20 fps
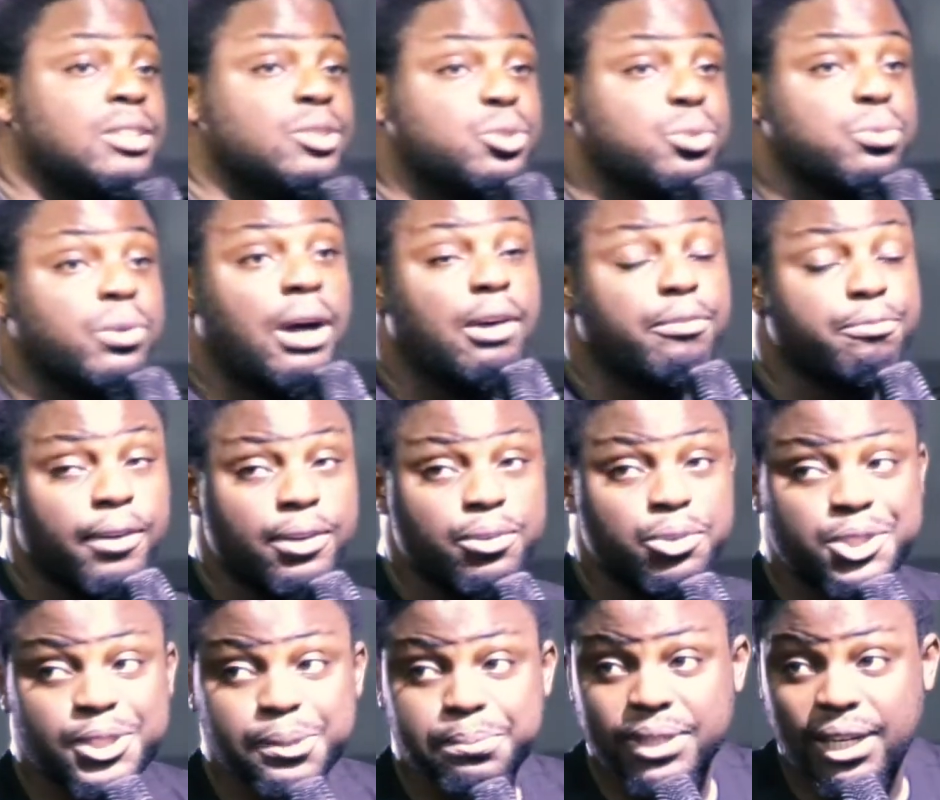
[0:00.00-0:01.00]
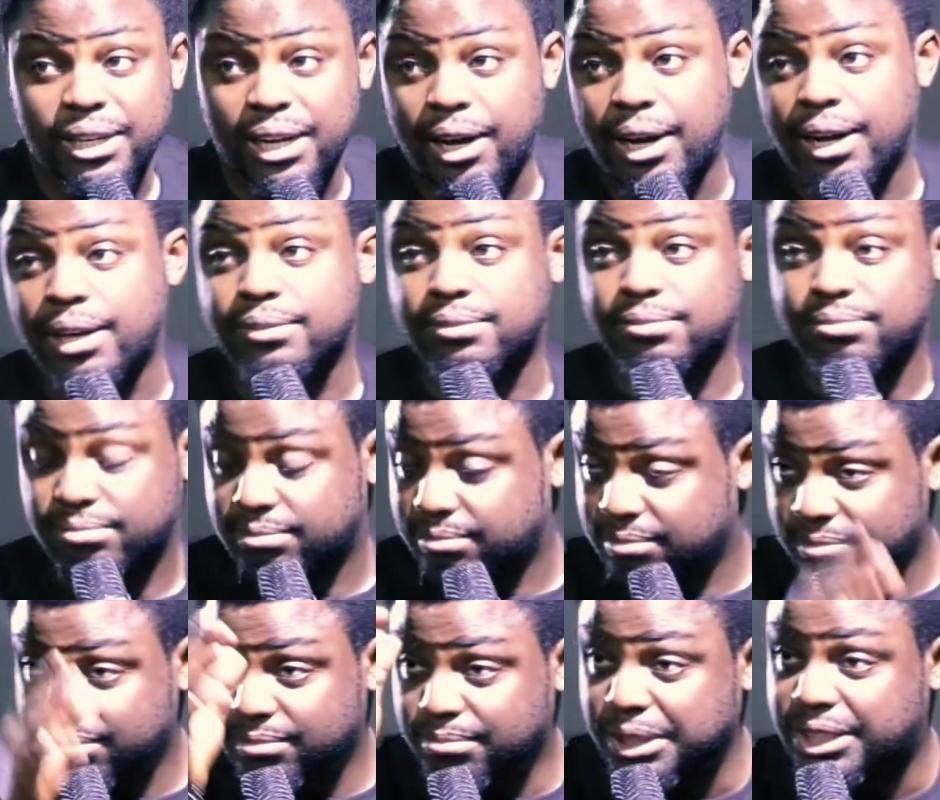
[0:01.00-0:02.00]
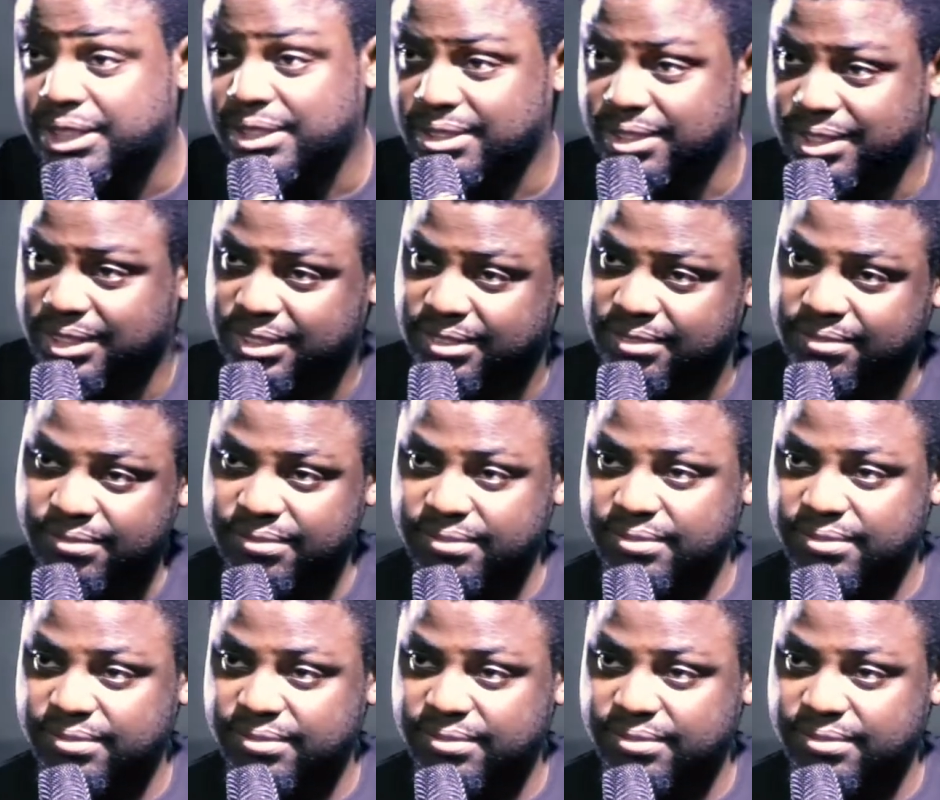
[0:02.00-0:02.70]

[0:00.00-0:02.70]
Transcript: into our fellowships and our meetings.